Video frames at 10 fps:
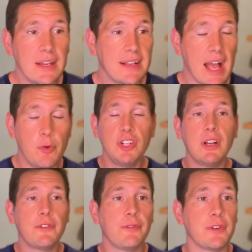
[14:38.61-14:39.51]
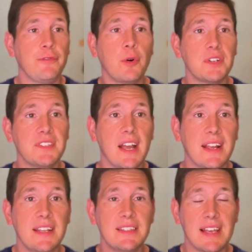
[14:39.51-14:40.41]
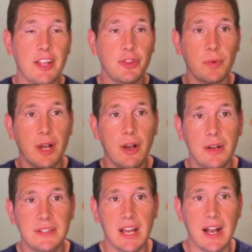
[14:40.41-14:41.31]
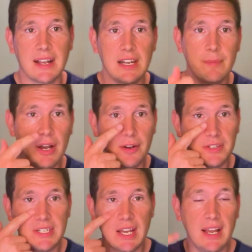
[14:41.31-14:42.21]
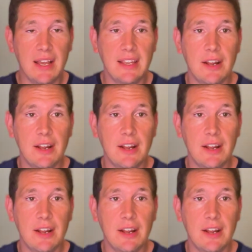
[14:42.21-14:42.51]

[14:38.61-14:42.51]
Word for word: Guy will look for four seconds at the road talking about uh,